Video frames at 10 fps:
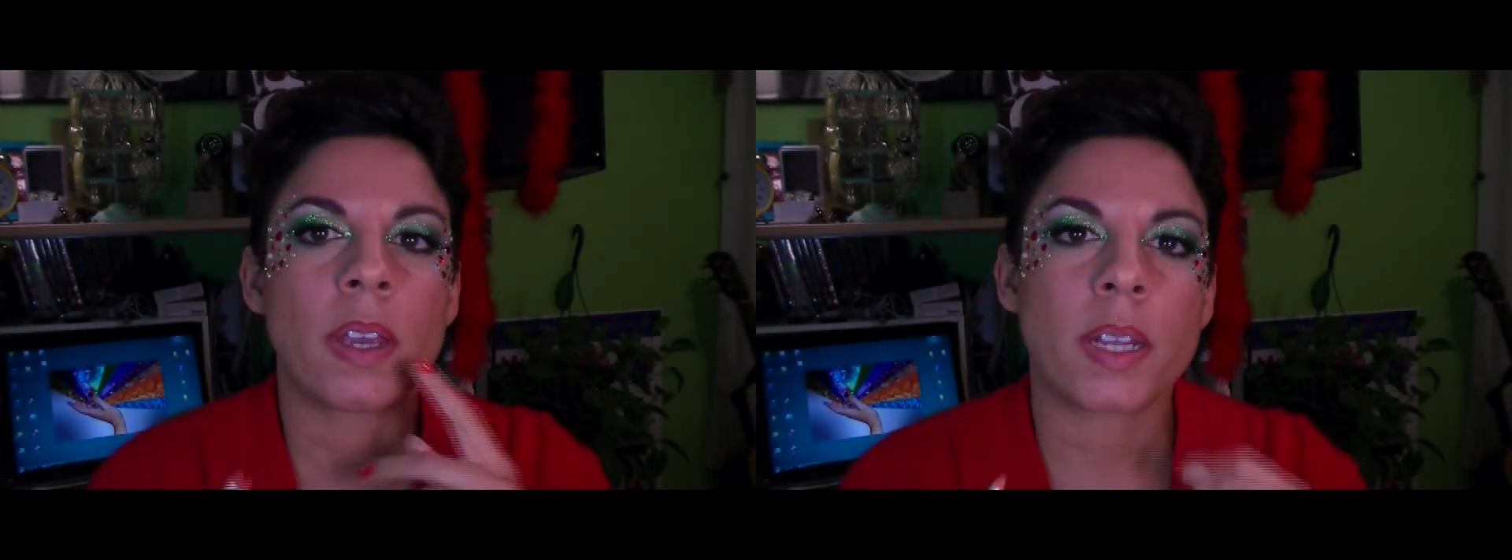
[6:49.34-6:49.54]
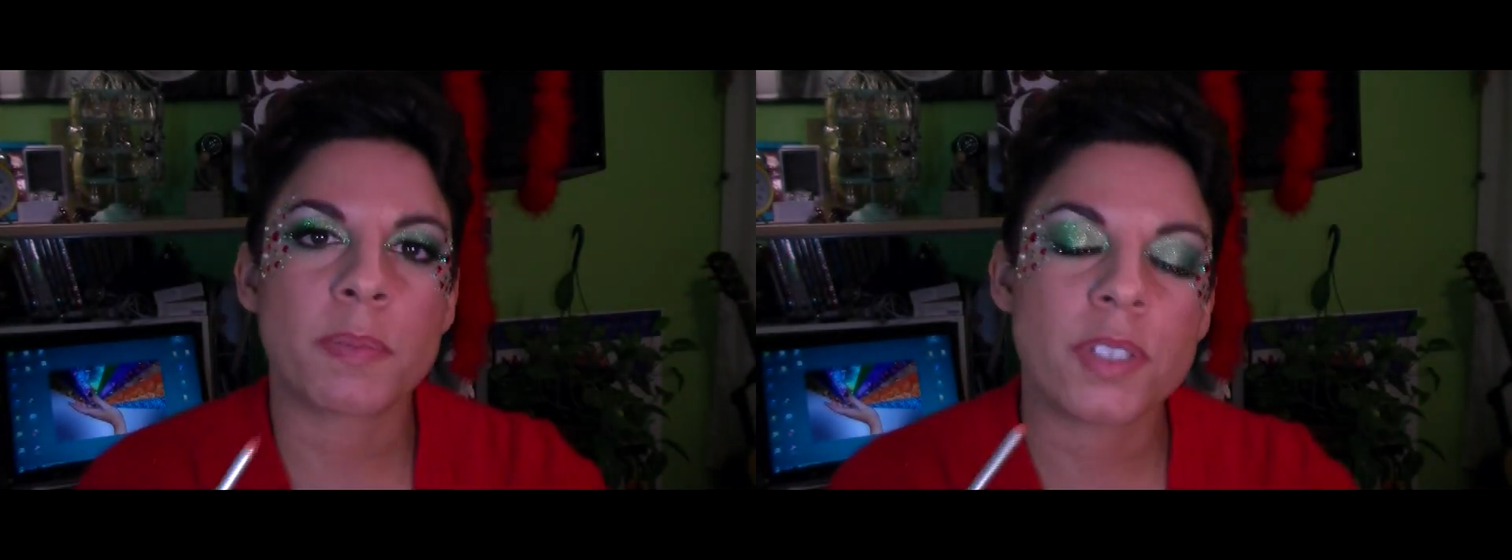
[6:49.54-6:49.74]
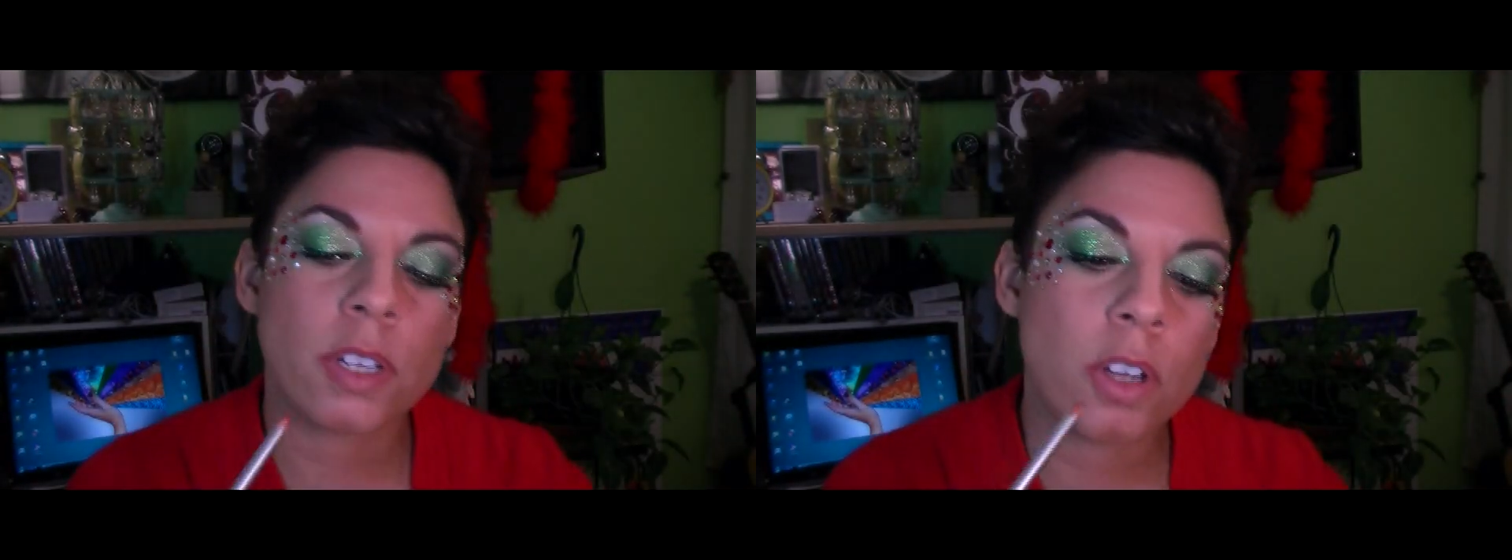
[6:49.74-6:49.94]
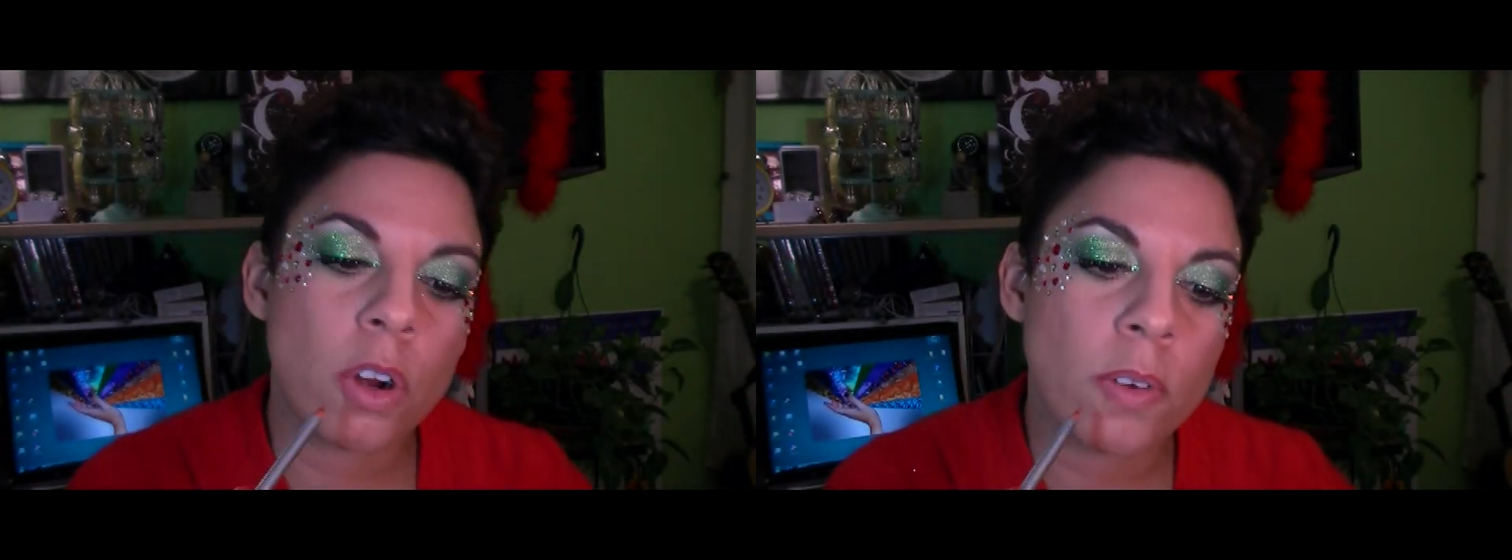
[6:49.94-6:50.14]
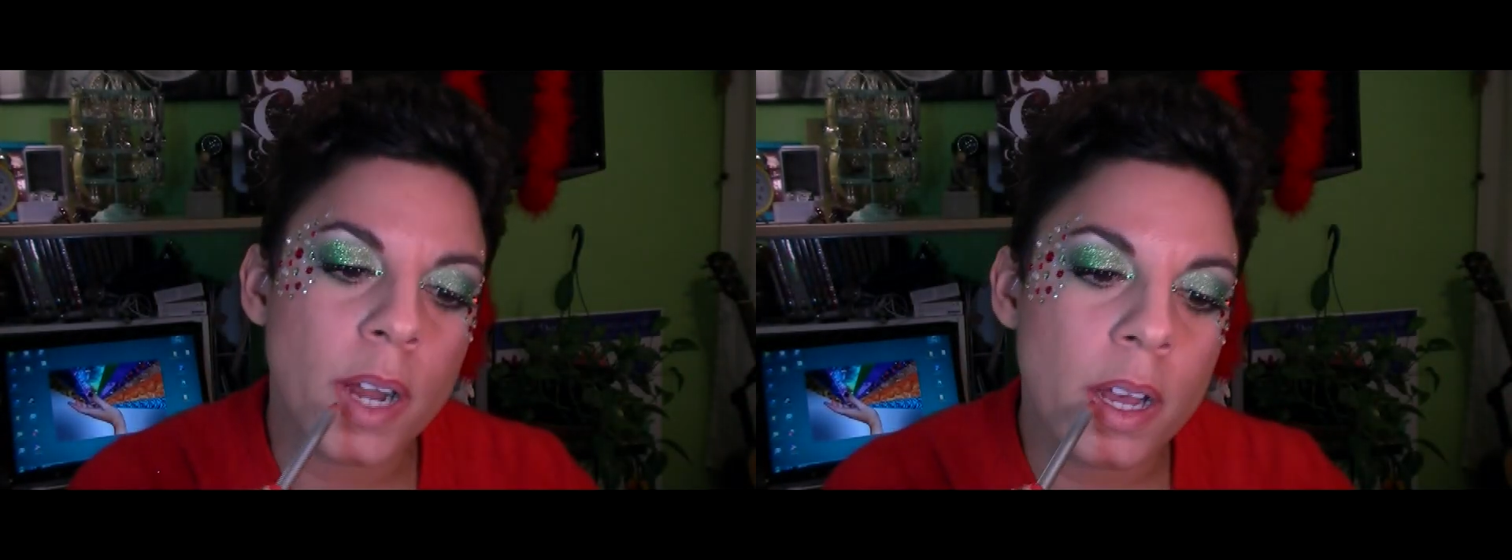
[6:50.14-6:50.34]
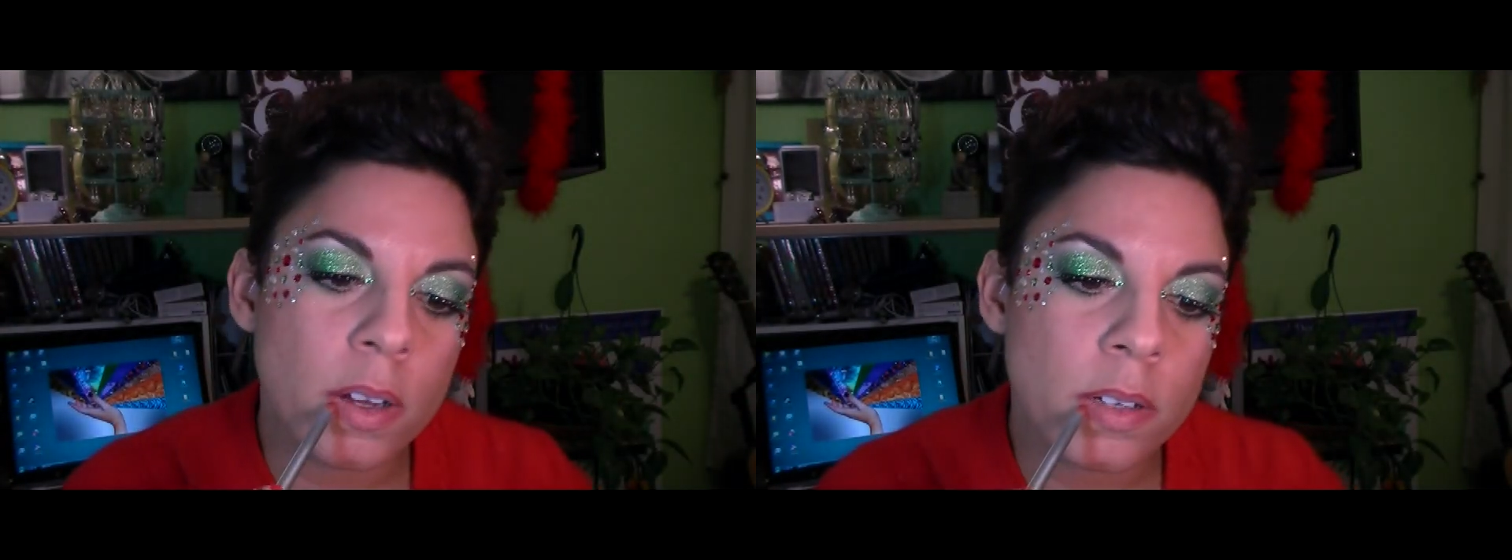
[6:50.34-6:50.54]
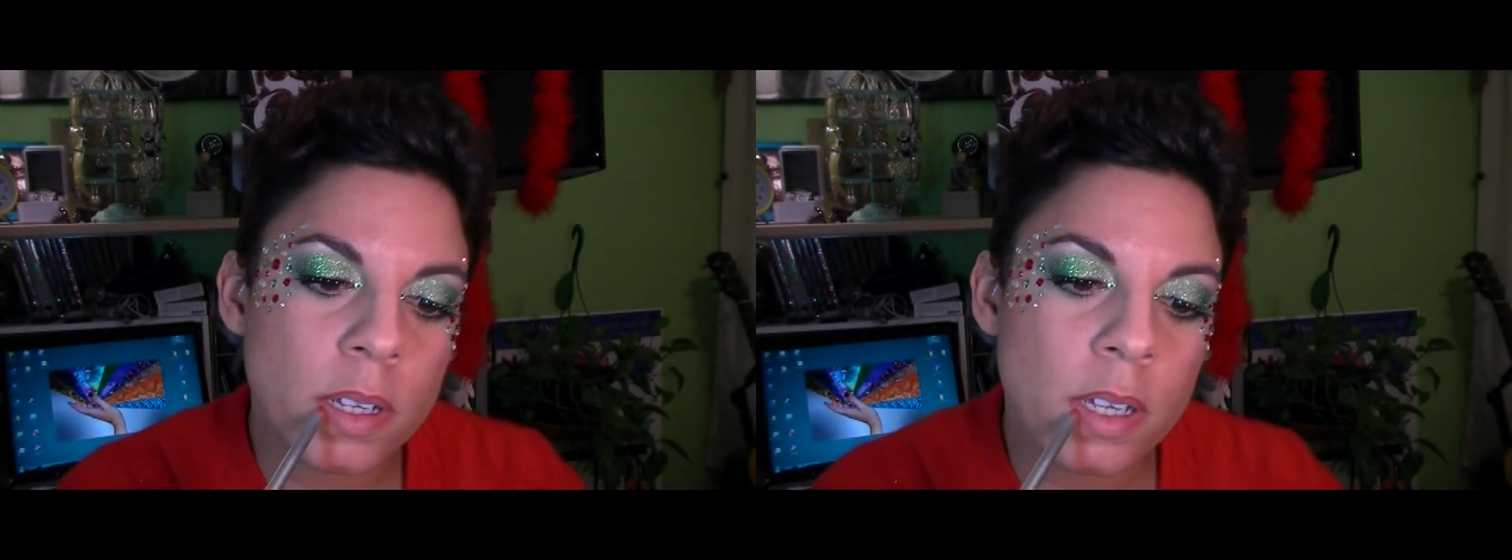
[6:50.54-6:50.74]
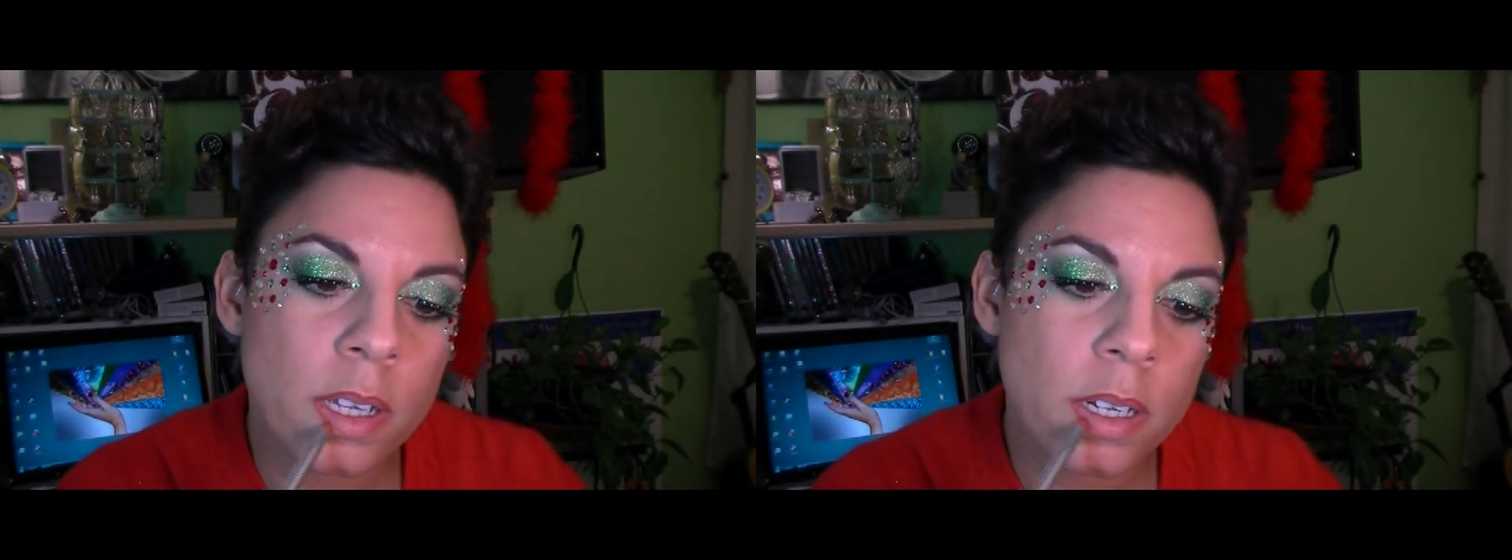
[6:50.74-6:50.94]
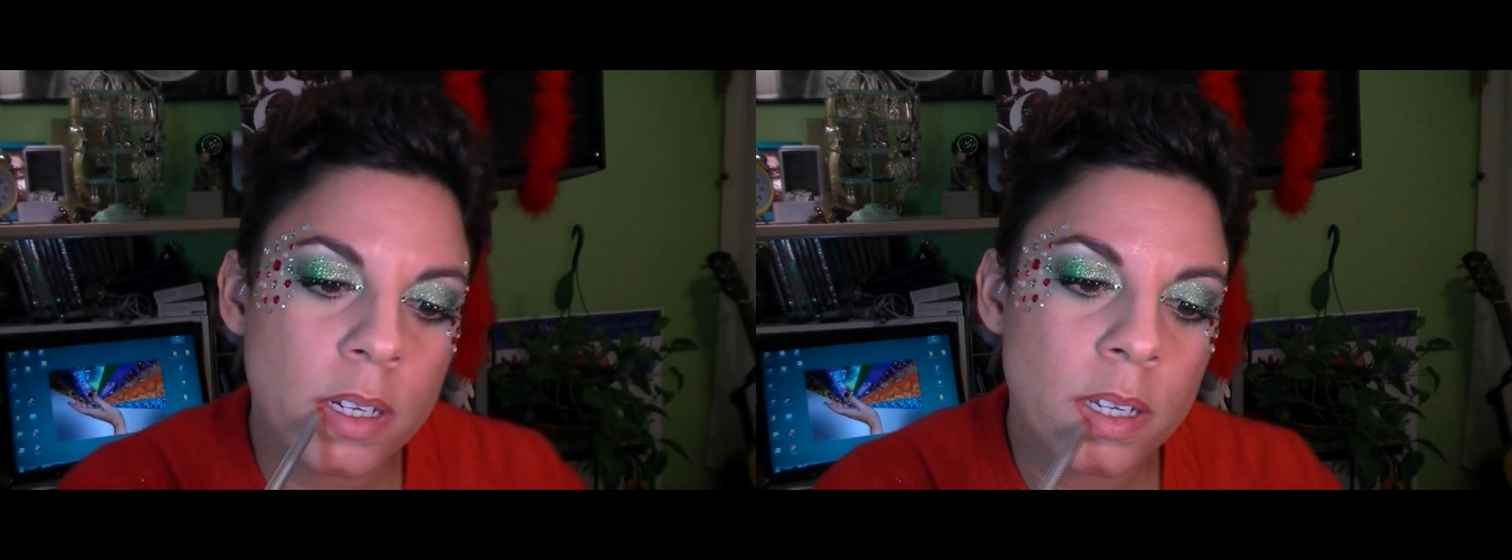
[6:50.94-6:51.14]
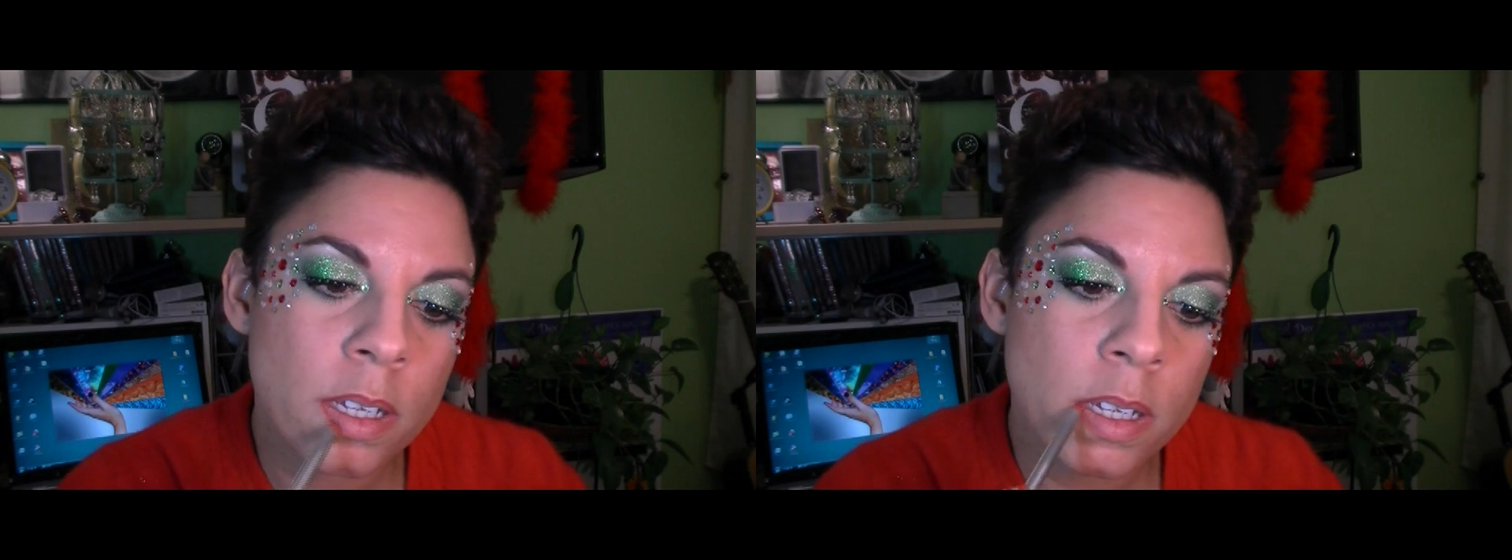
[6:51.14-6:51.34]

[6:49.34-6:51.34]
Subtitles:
And I'm just going to go around and